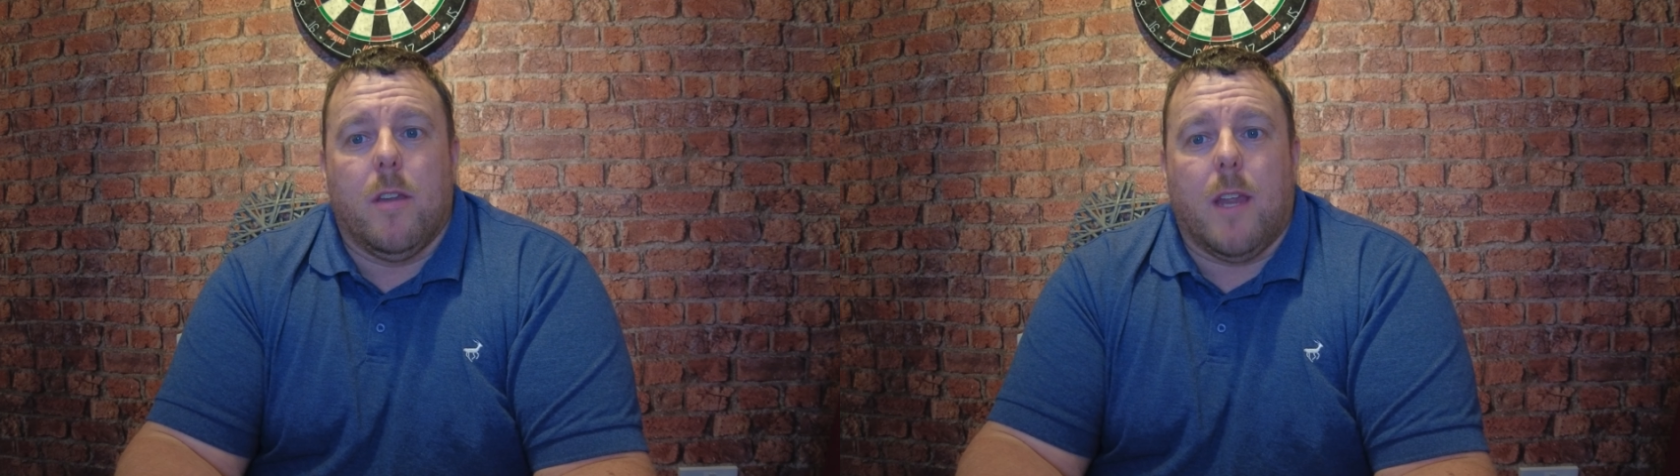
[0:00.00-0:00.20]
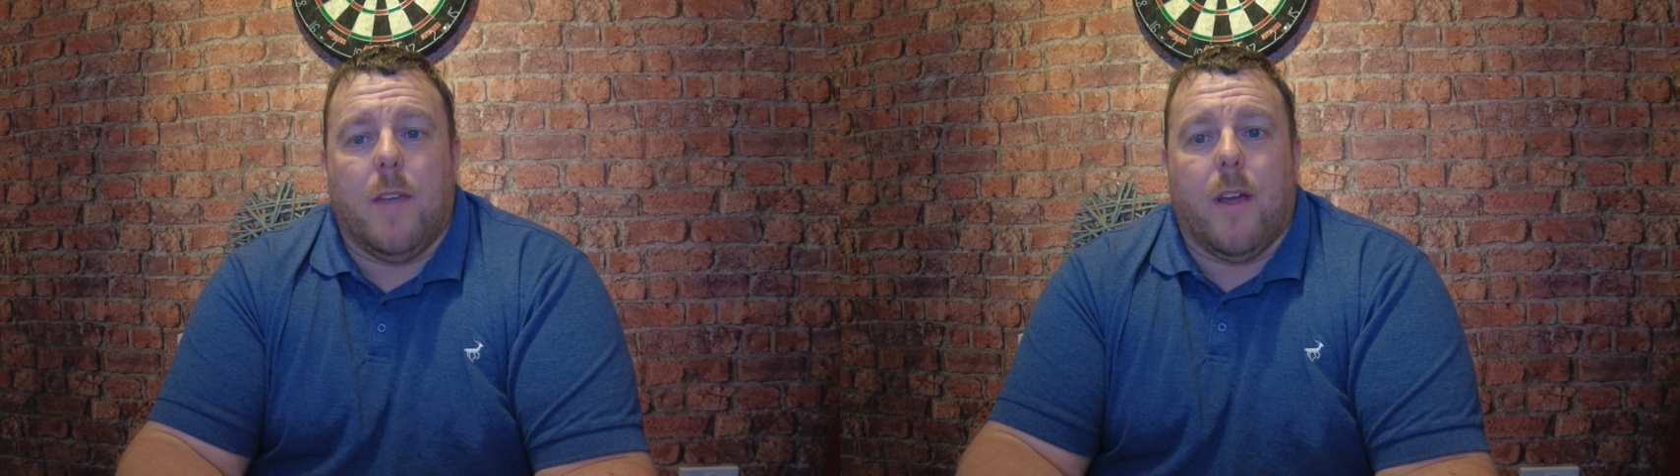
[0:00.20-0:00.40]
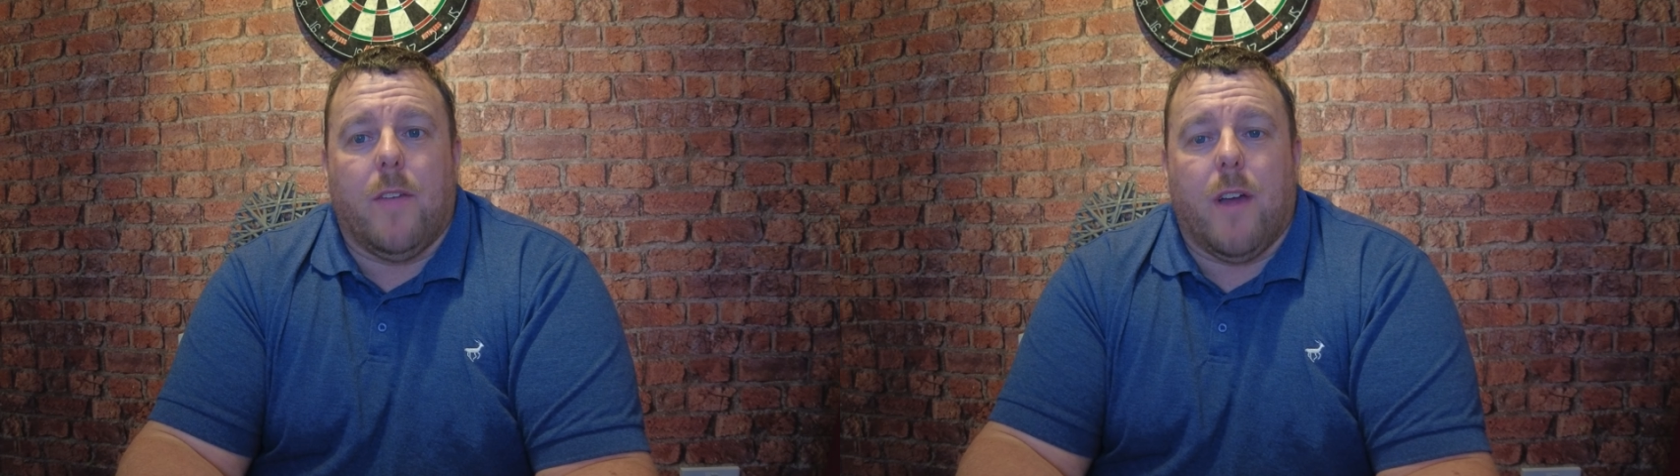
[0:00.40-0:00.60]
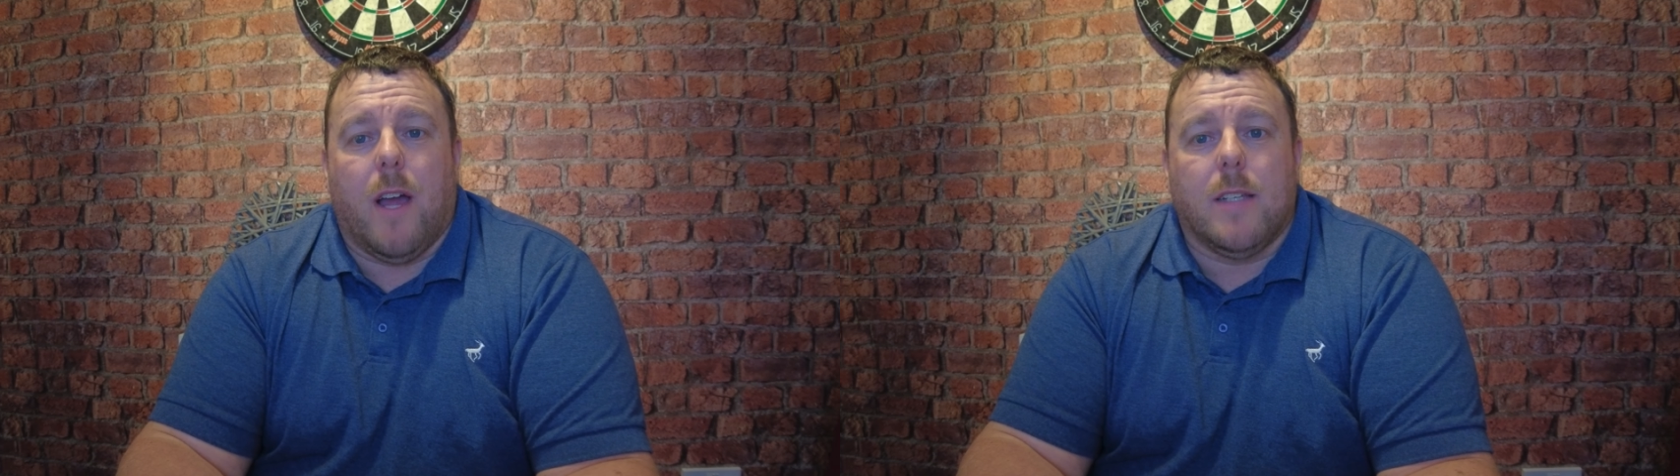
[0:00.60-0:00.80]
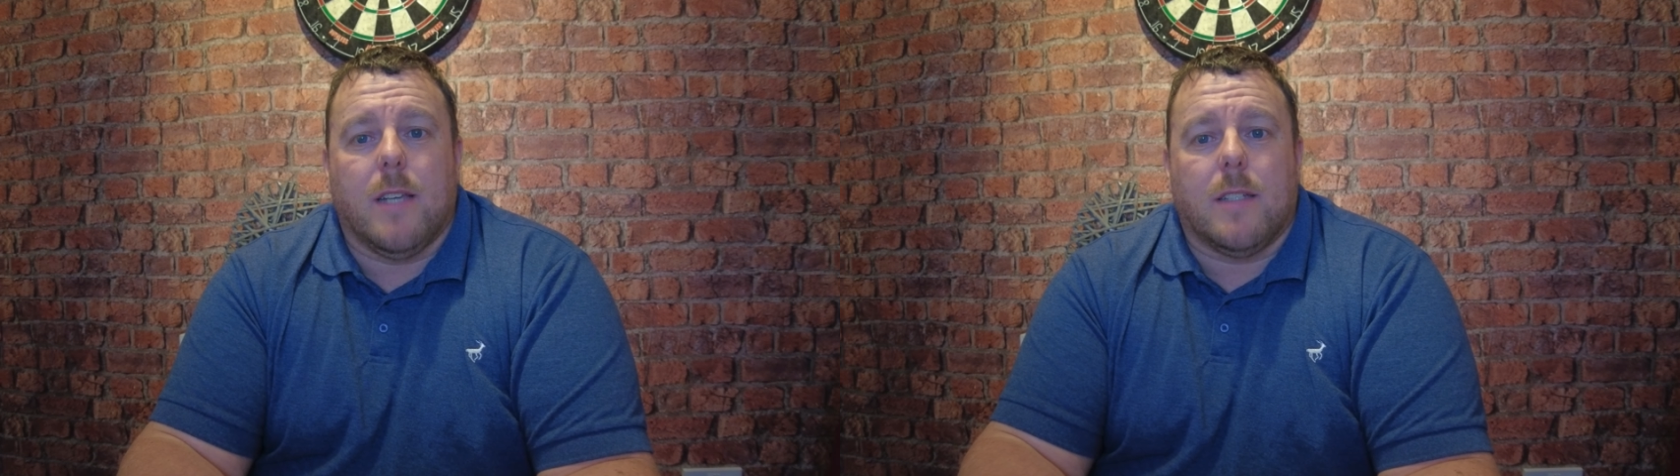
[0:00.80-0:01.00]
give
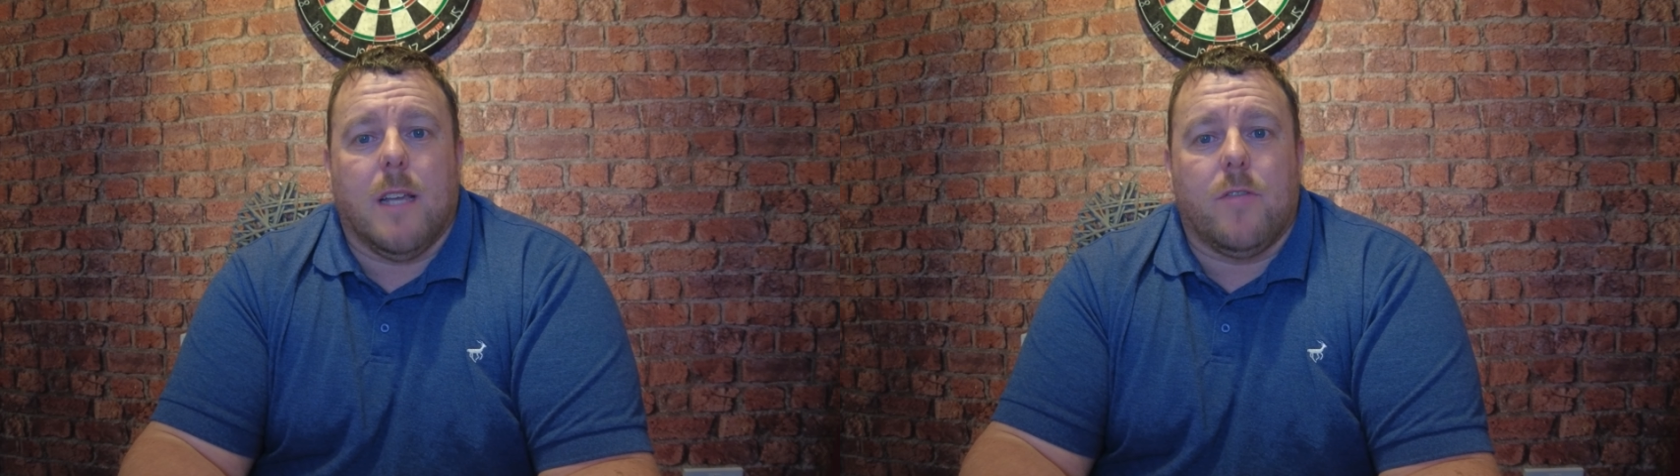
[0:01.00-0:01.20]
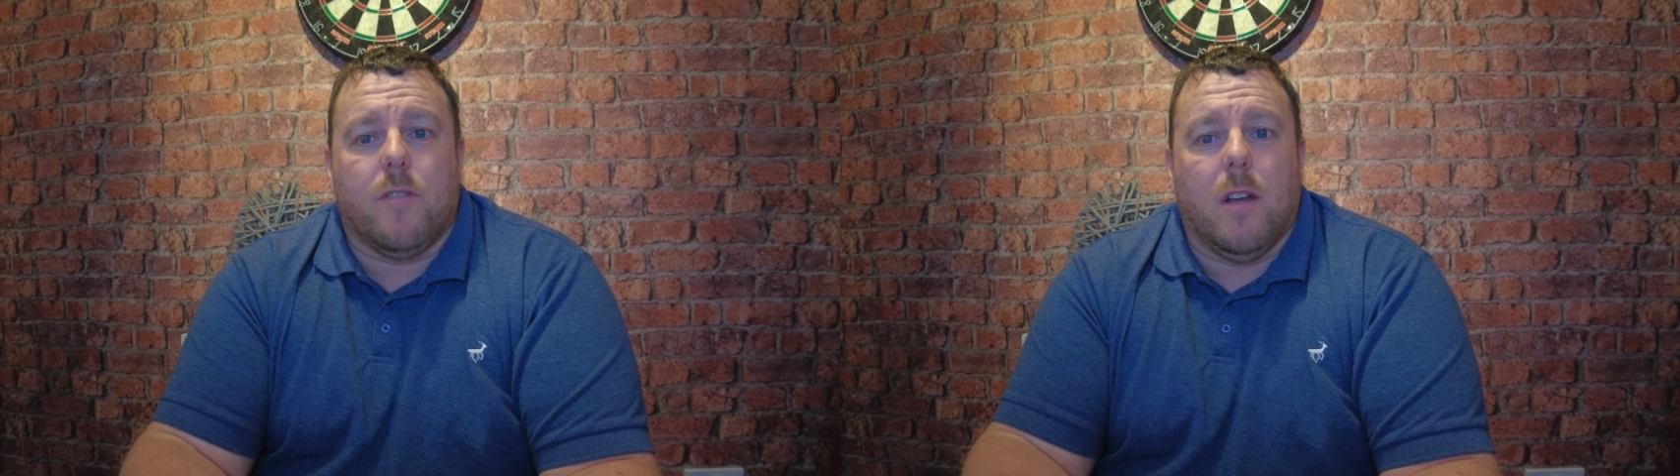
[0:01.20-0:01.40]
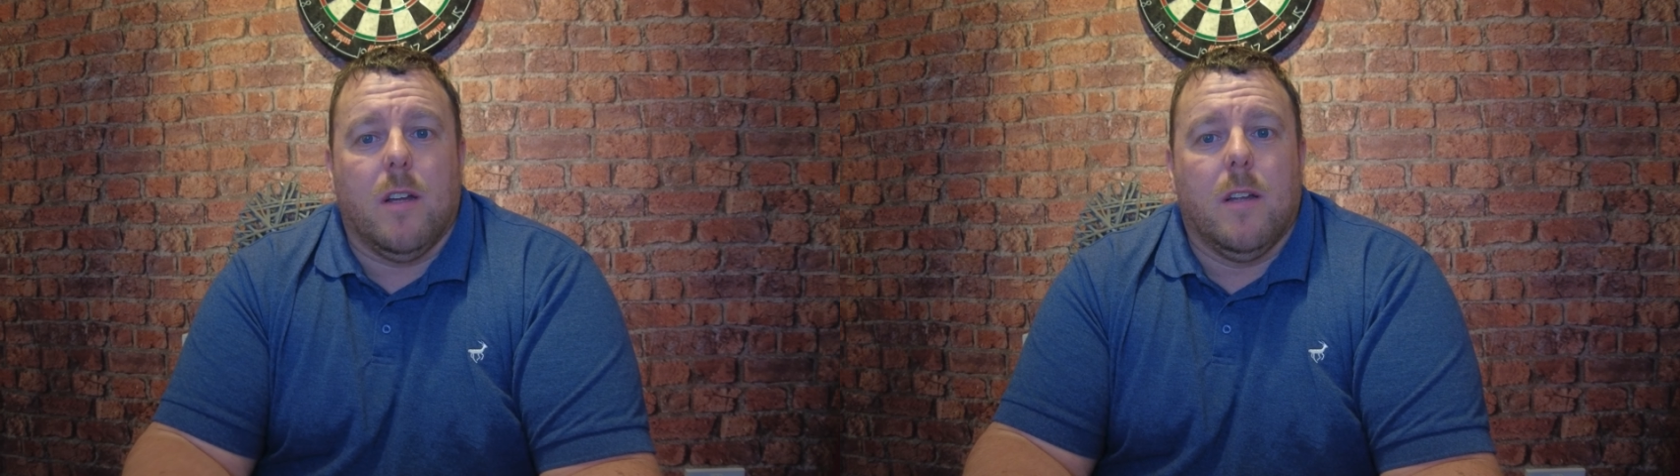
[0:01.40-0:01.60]
advice, etc.